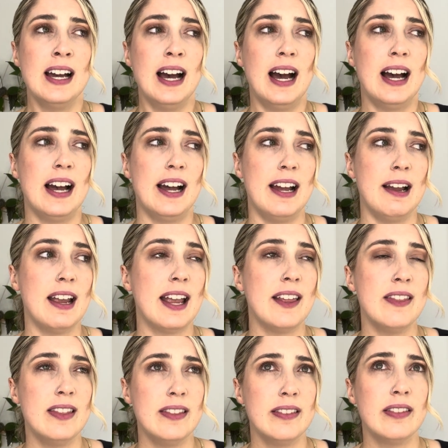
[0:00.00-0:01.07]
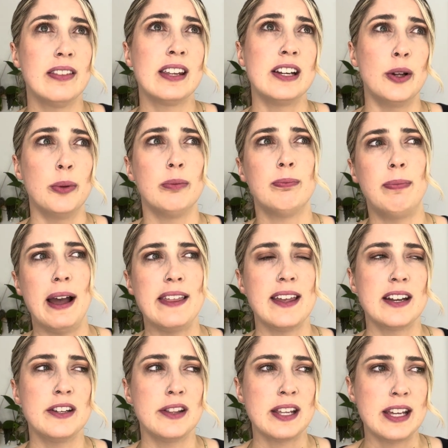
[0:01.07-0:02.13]
by the
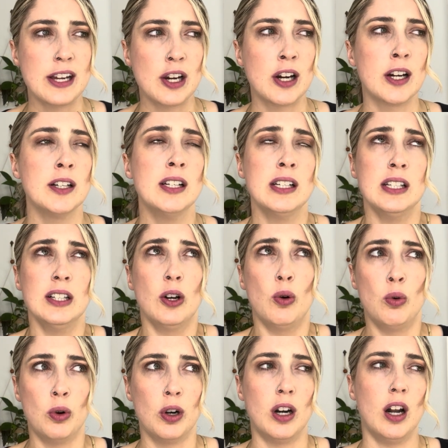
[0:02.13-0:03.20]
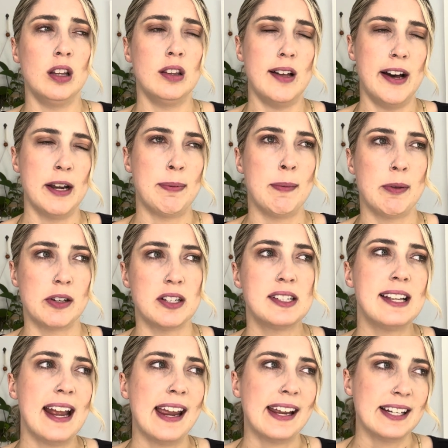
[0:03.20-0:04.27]
end of the year, or a lot of people are
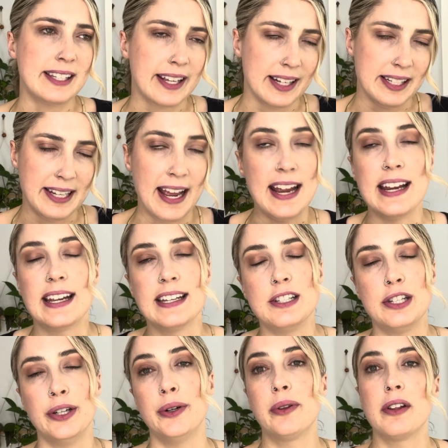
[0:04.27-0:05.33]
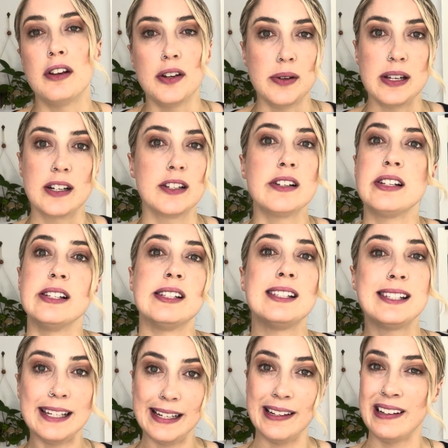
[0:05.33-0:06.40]
saying it's going to take until the new year to
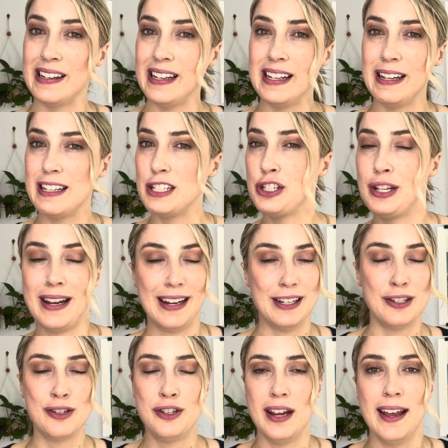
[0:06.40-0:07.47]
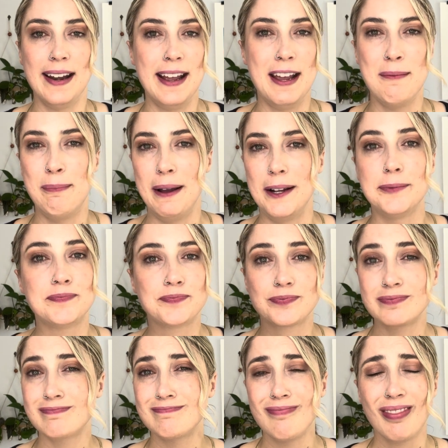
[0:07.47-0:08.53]
see any change in it, but
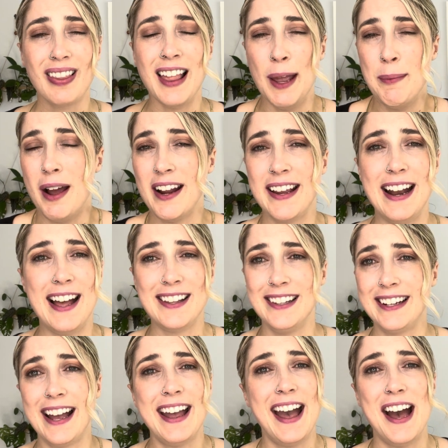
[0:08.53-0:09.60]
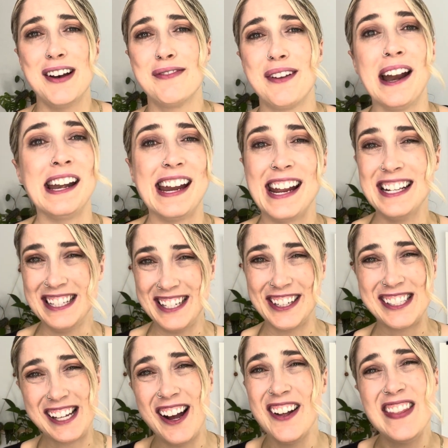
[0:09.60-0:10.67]
I'm not going to act like I have any answers
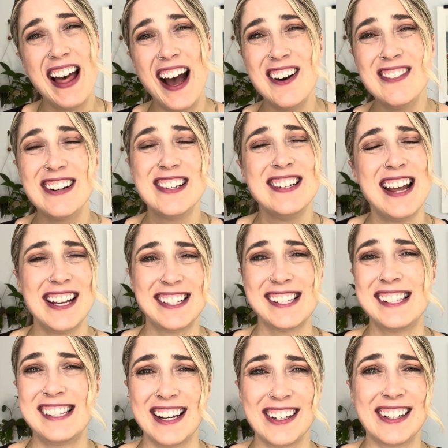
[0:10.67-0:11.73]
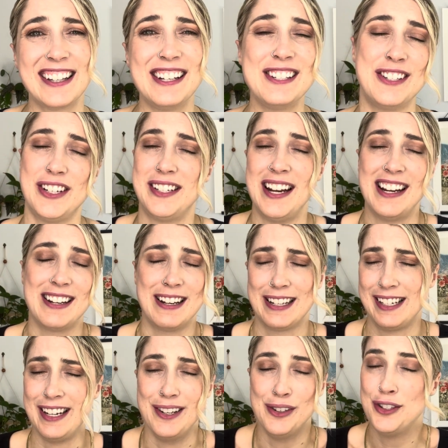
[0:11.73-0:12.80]
on that one necessarily, just I
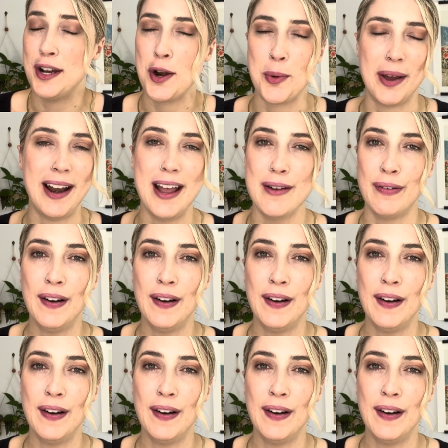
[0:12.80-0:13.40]
can share what I have